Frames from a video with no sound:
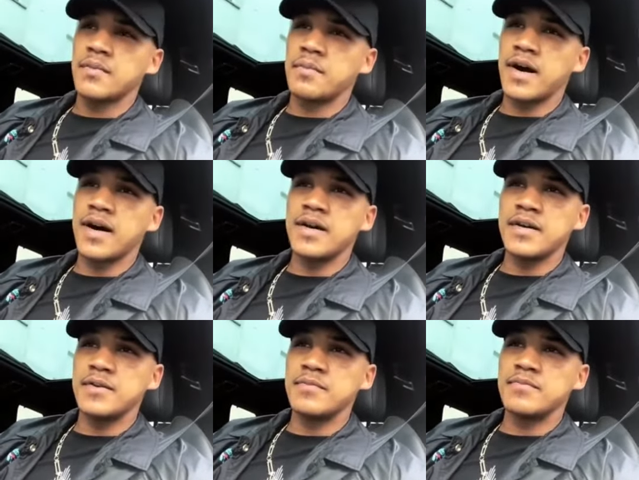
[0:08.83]
But,
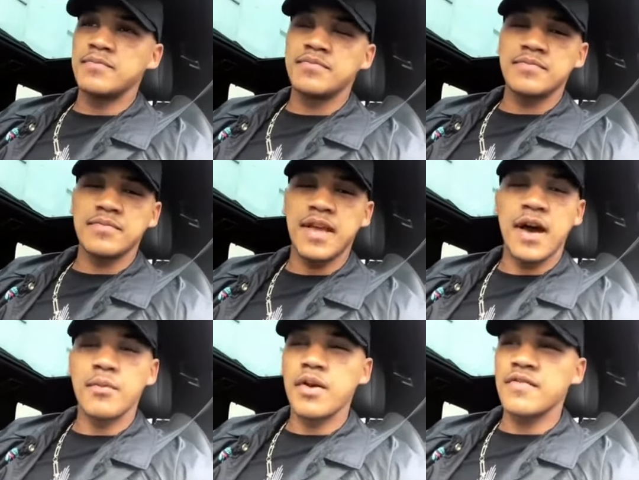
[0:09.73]
um, yeah,
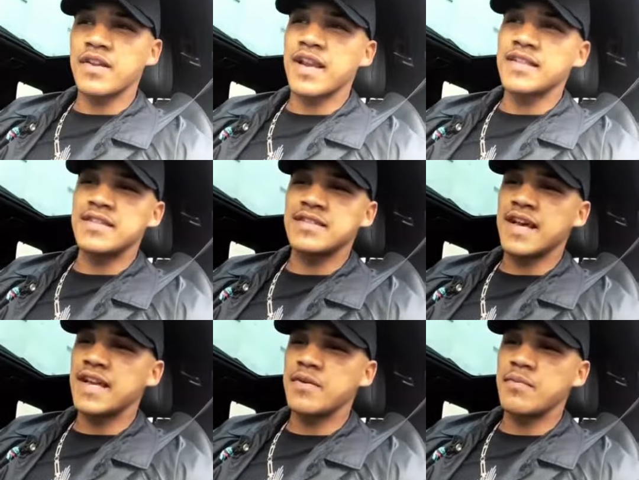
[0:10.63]
I'm not even going to
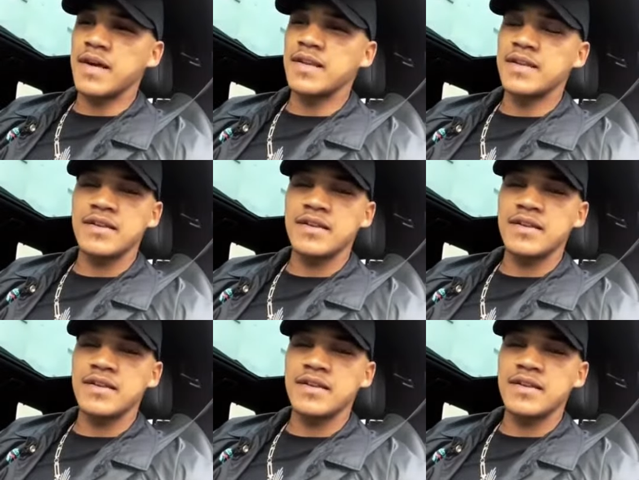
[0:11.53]
entertain them, man.